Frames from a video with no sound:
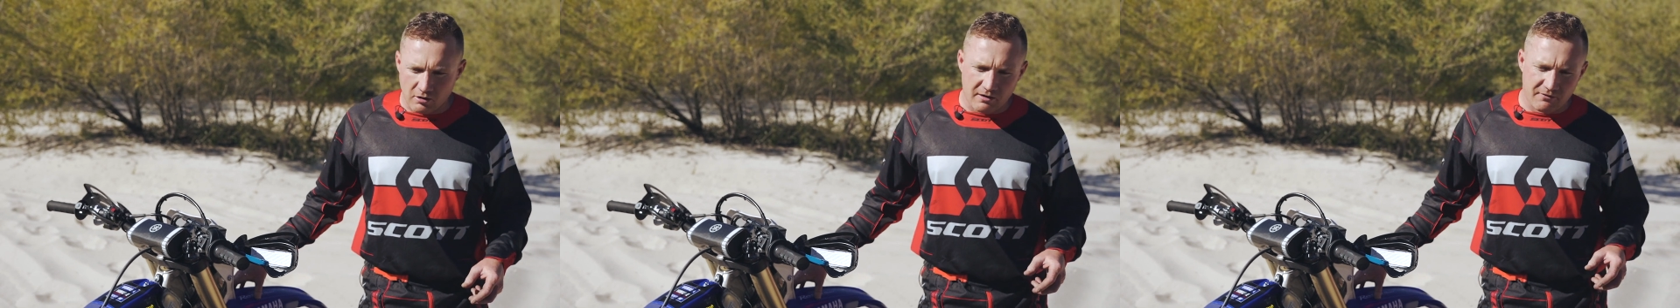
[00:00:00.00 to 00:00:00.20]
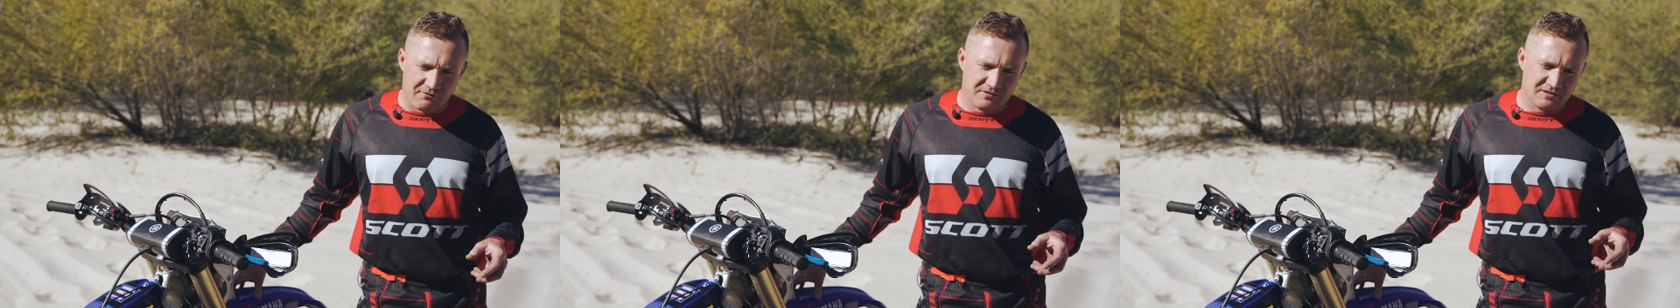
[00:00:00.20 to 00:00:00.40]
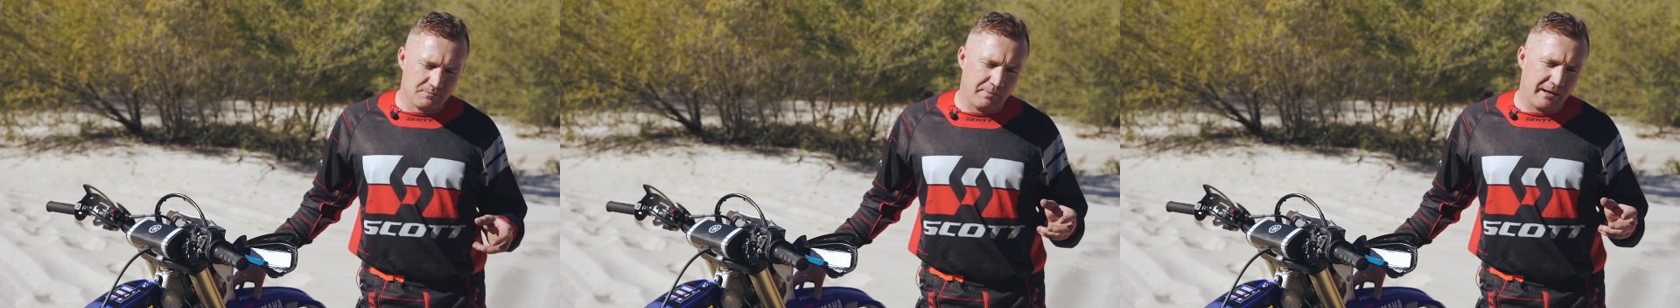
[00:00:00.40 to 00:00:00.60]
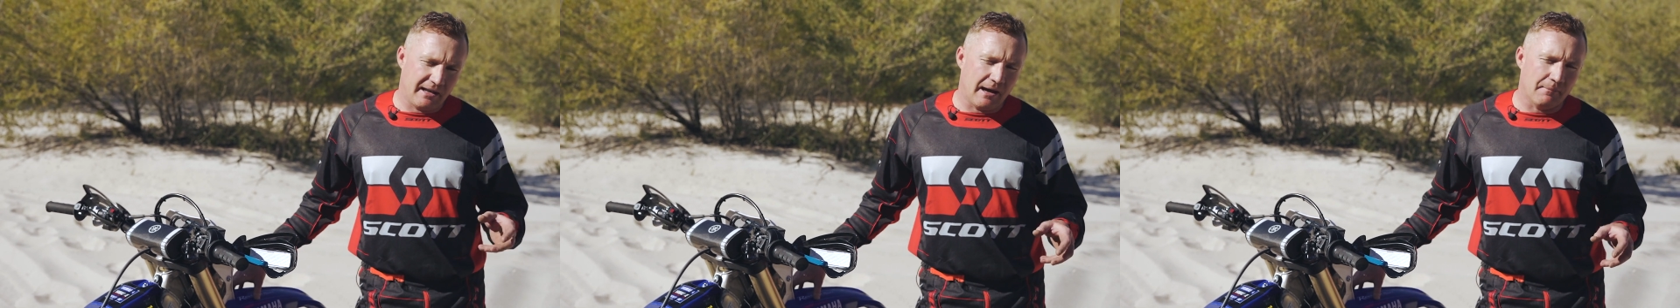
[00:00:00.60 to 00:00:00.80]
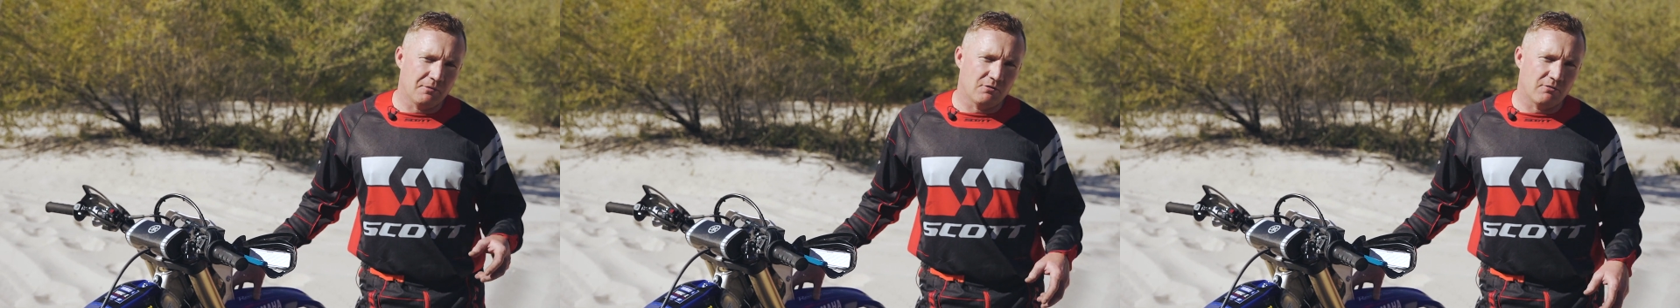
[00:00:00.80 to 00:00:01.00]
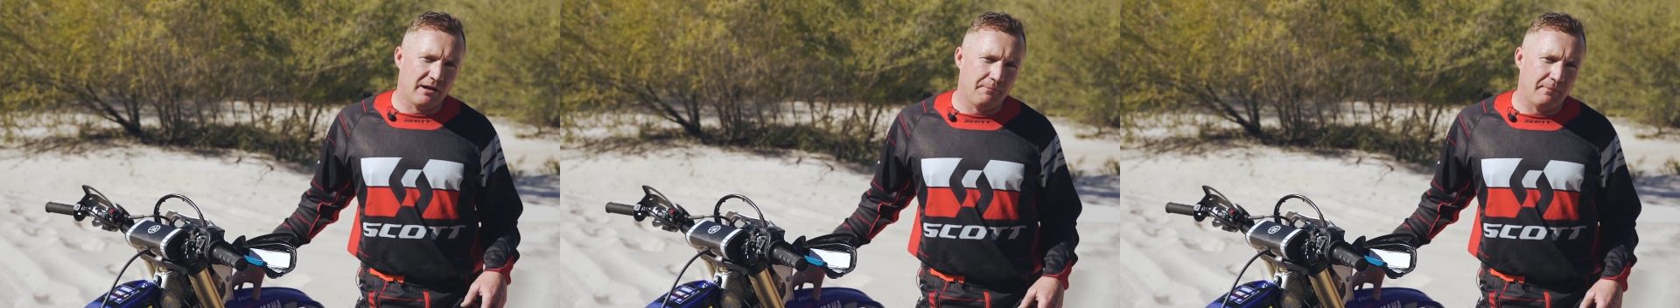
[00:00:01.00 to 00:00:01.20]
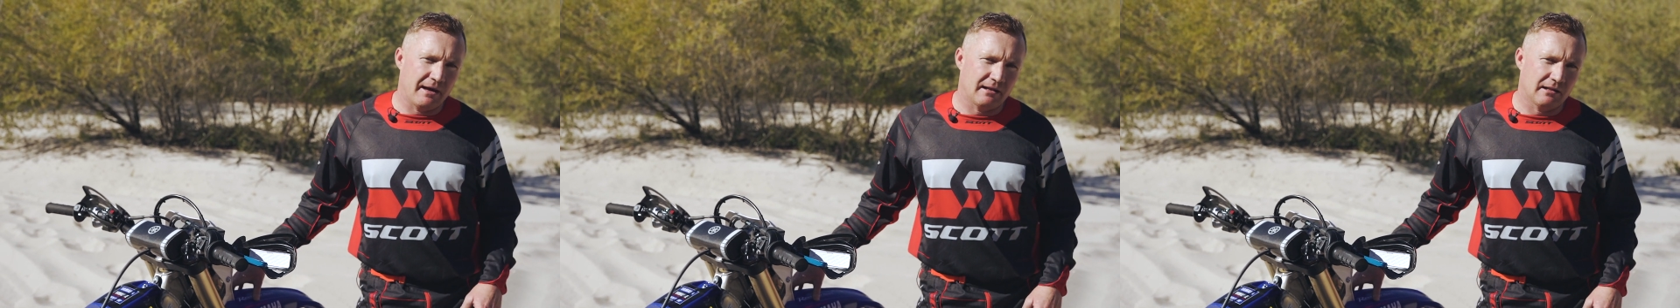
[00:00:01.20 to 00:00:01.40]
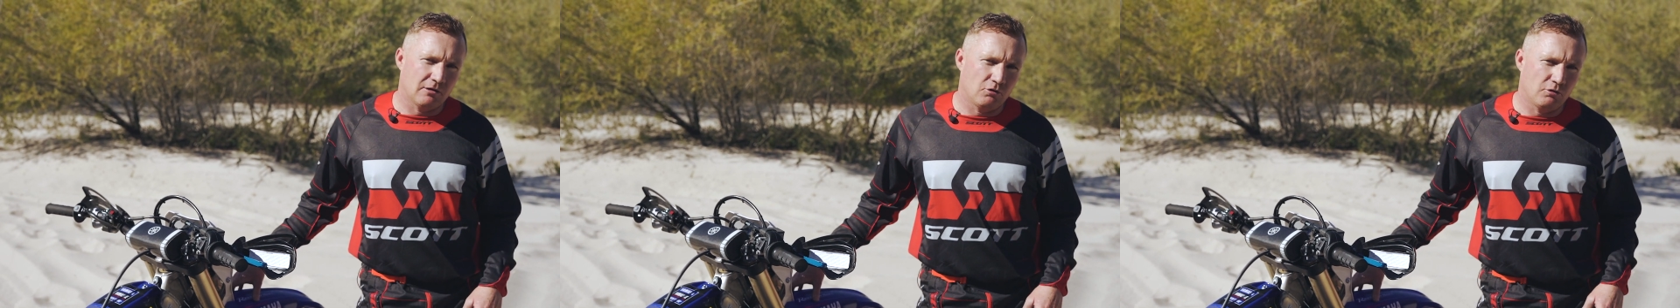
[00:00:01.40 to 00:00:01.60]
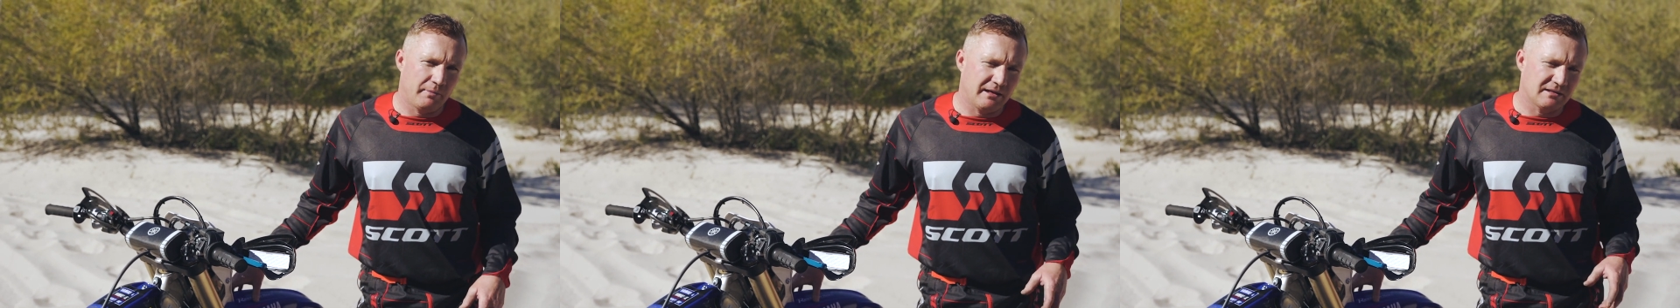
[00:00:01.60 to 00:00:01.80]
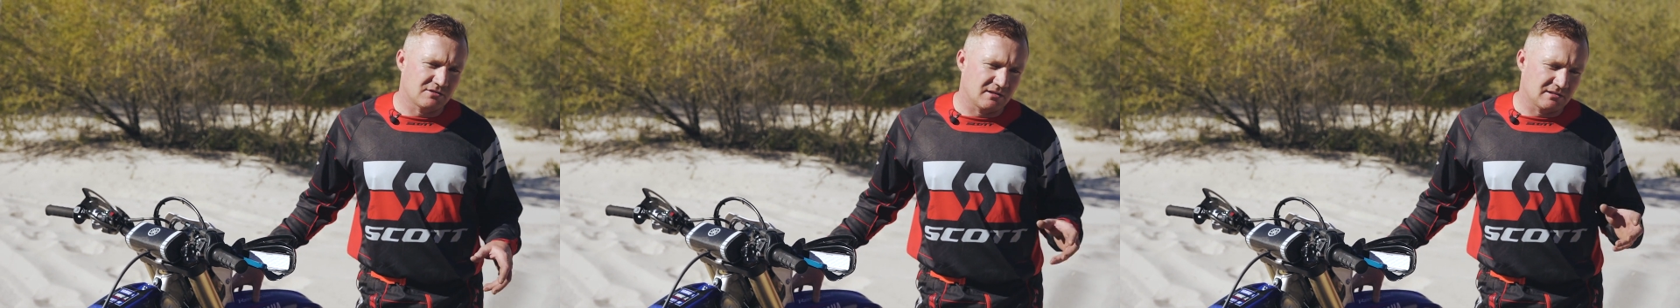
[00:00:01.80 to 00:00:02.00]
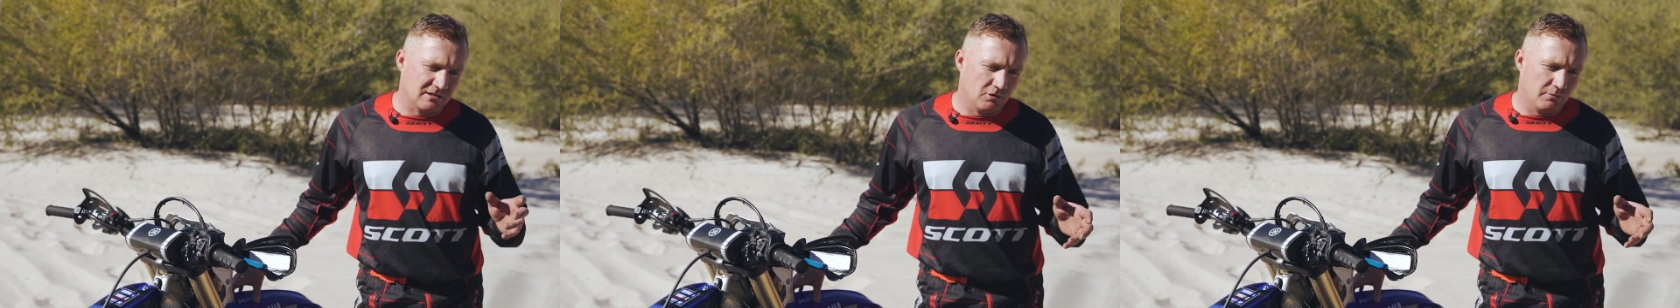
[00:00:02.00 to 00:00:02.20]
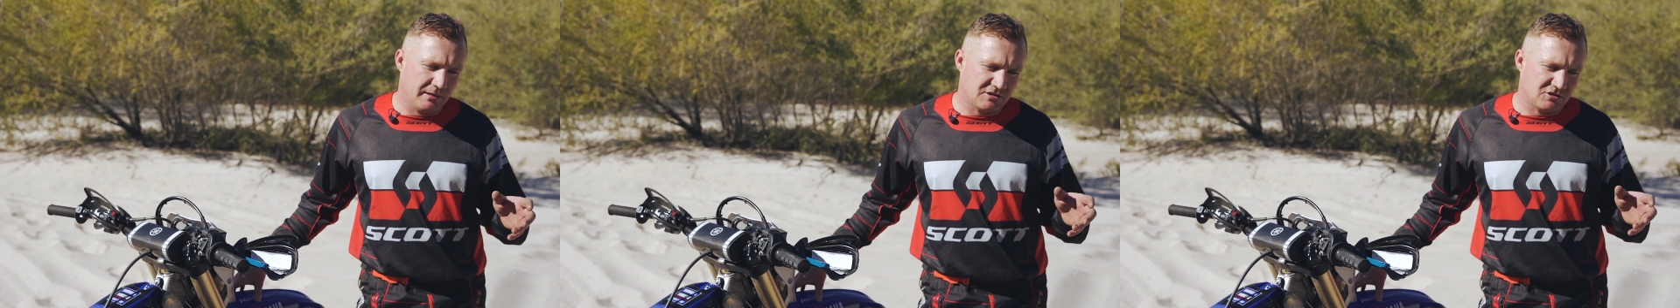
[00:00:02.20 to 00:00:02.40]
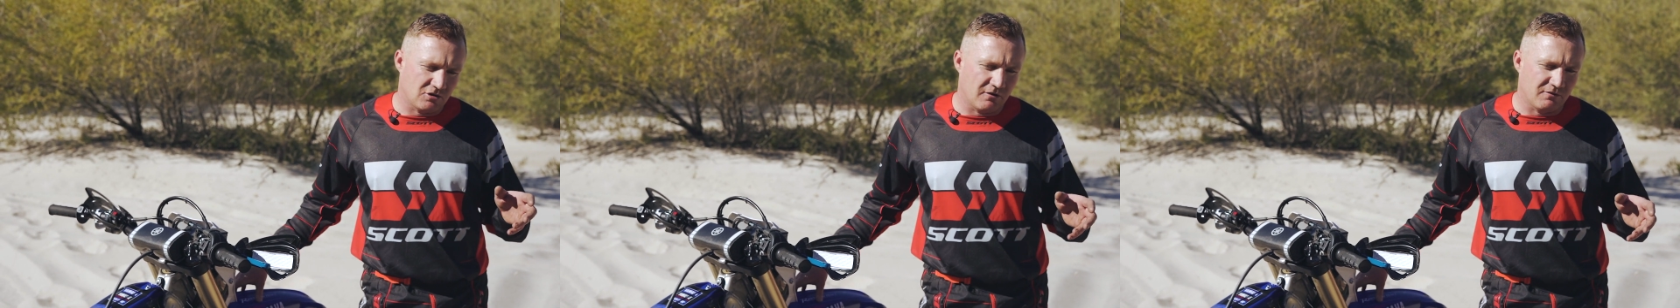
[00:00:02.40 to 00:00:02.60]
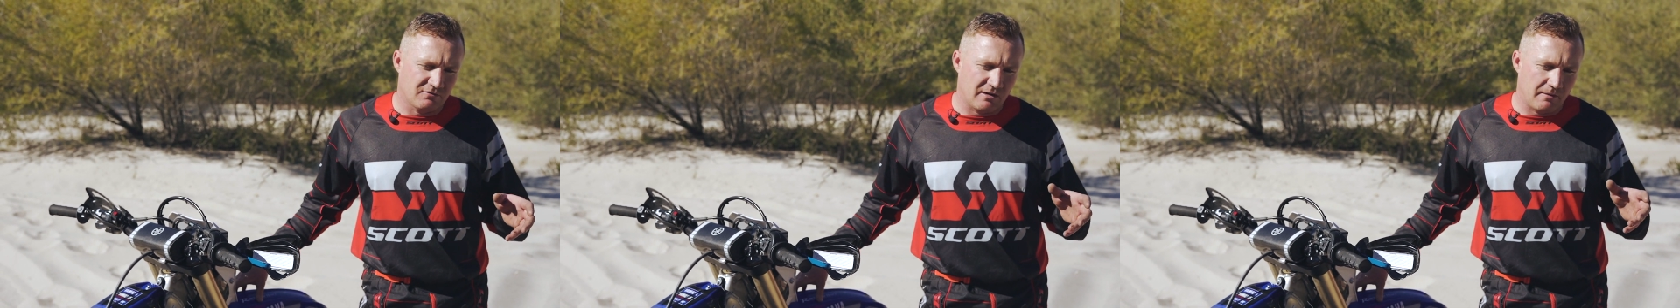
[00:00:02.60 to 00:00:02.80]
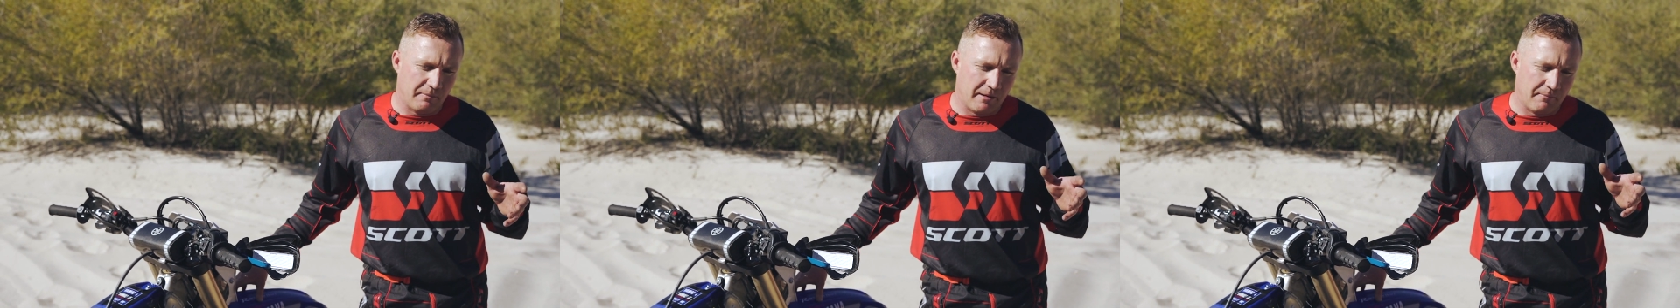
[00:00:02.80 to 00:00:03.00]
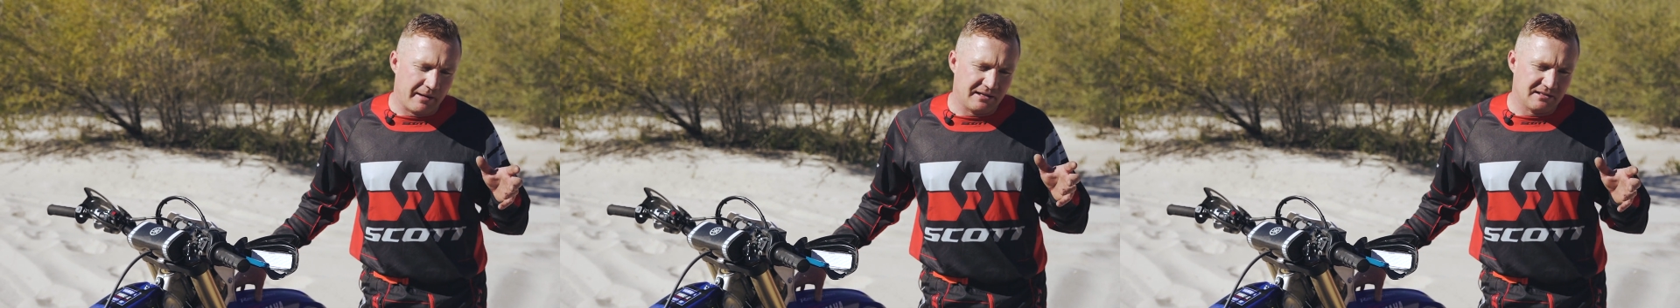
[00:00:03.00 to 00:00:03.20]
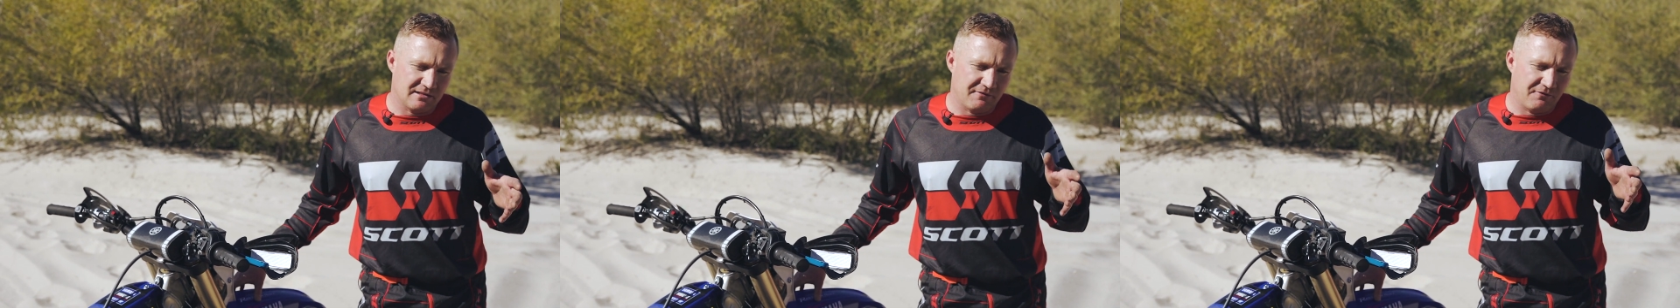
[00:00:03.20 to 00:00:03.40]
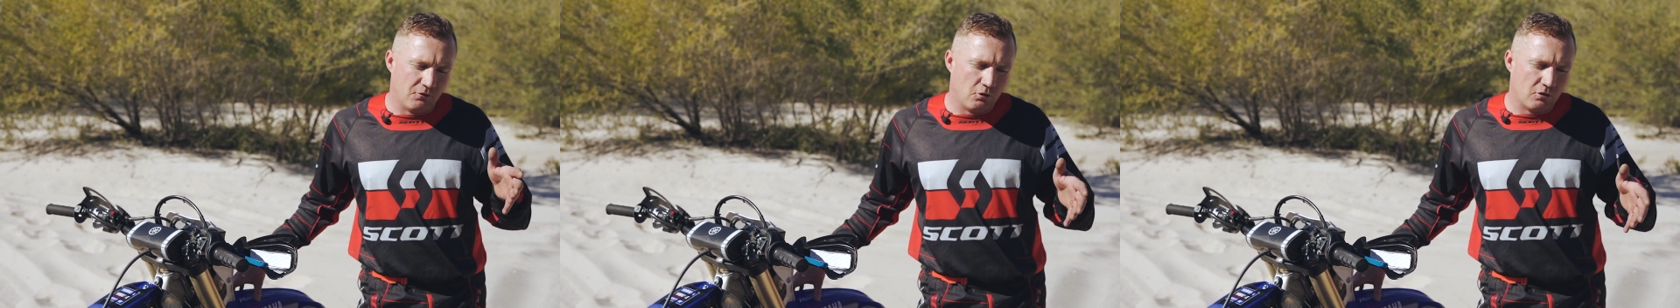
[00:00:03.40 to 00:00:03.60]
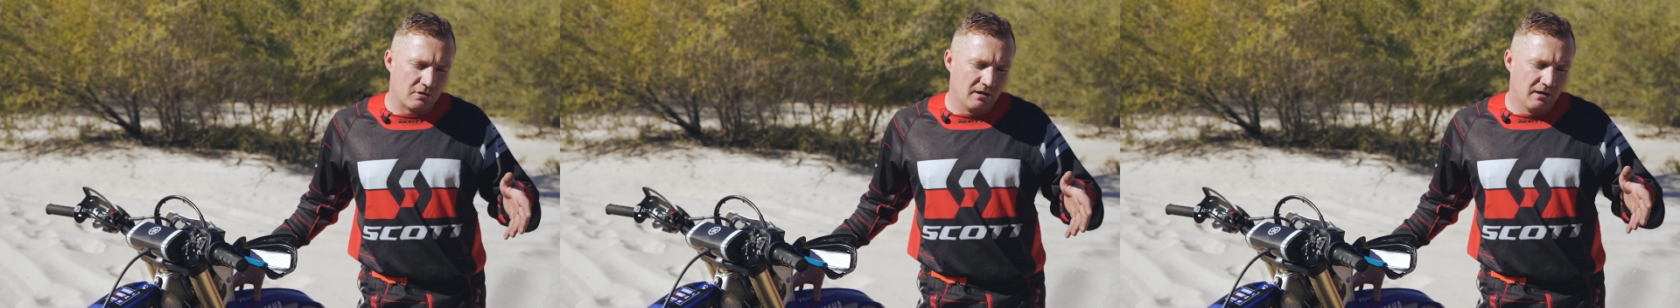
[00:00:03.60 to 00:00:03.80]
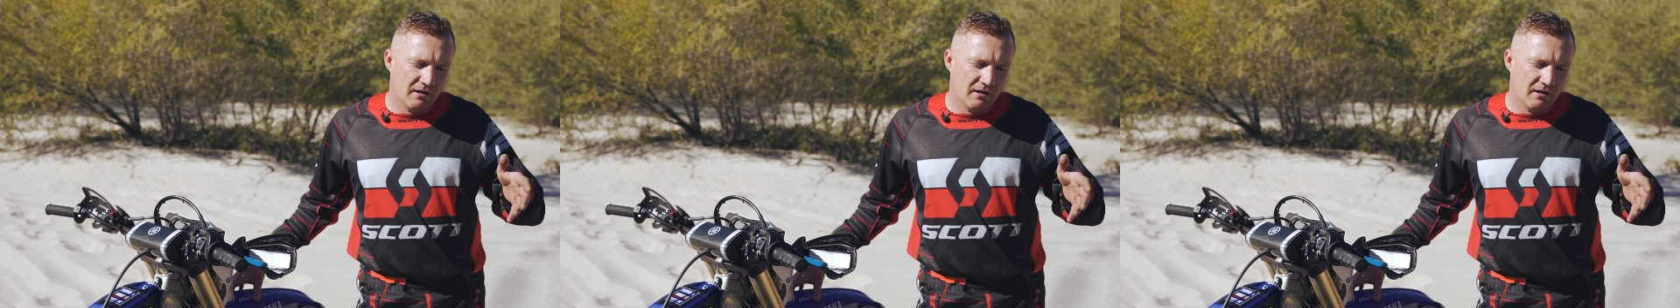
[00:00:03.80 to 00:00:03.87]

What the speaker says: I've sped up the rebound a little bit, so it's a little bit softer but makes the fork